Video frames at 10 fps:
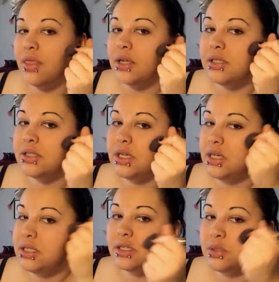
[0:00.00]
That's the
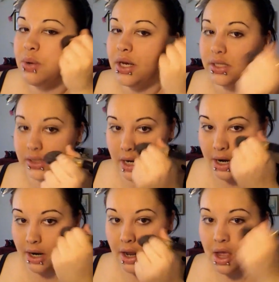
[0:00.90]
easiest way to
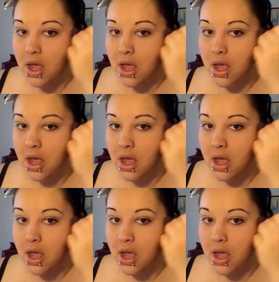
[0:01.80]
start.